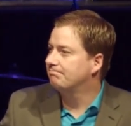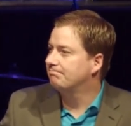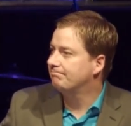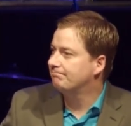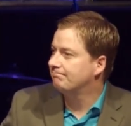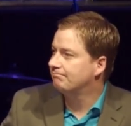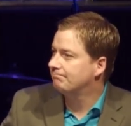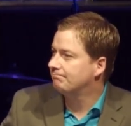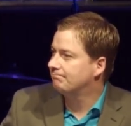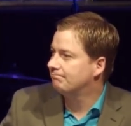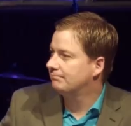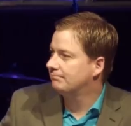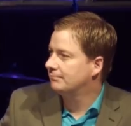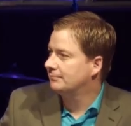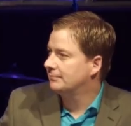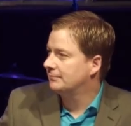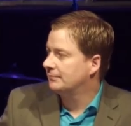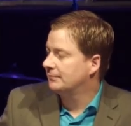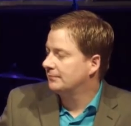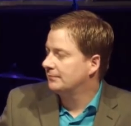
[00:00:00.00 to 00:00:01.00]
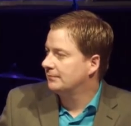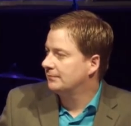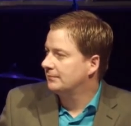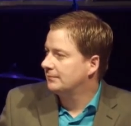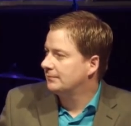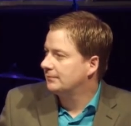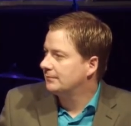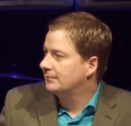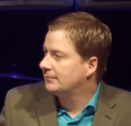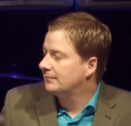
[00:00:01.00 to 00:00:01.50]

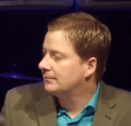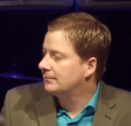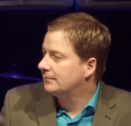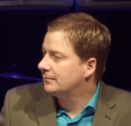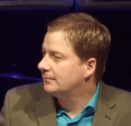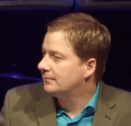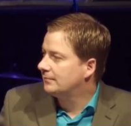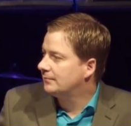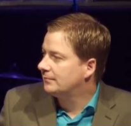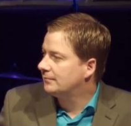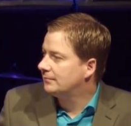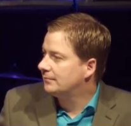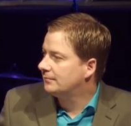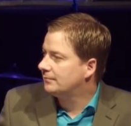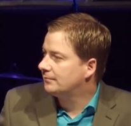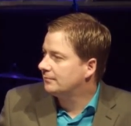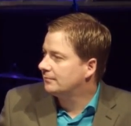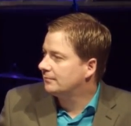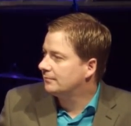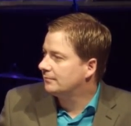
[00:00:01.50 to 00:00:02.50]
Nothing is said.